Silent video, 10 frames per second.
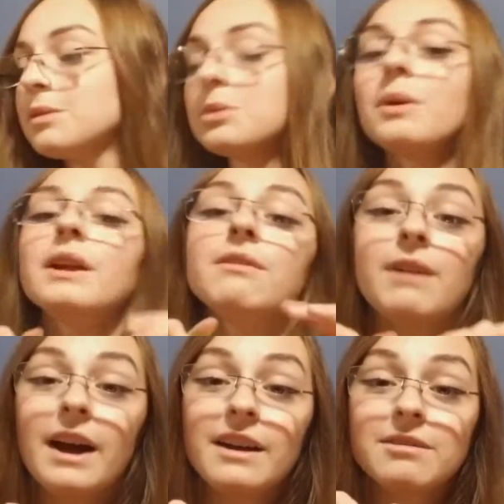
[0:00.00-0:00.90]

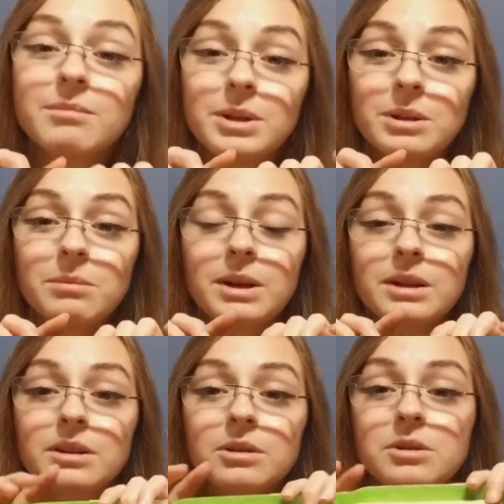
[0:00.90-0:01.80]

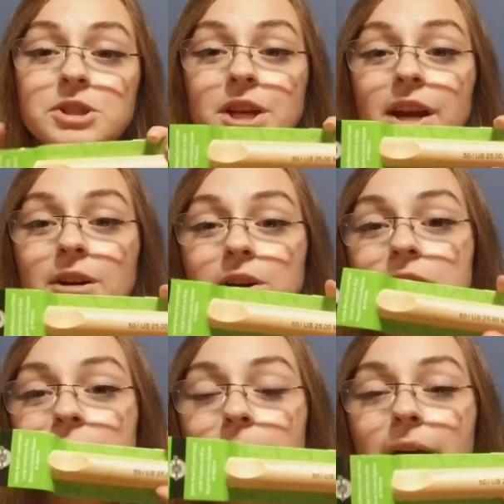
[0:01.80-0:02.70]
25mm crochet
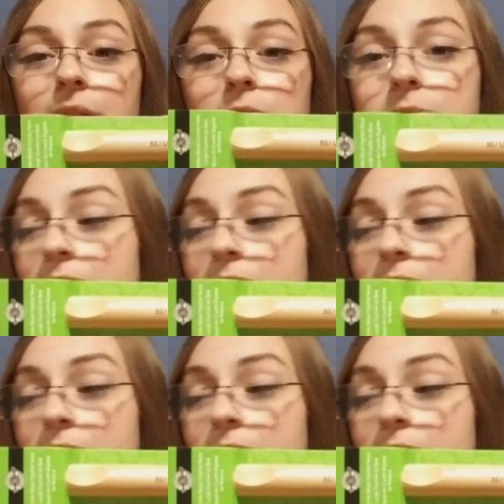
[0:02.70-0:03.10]
hook by Loops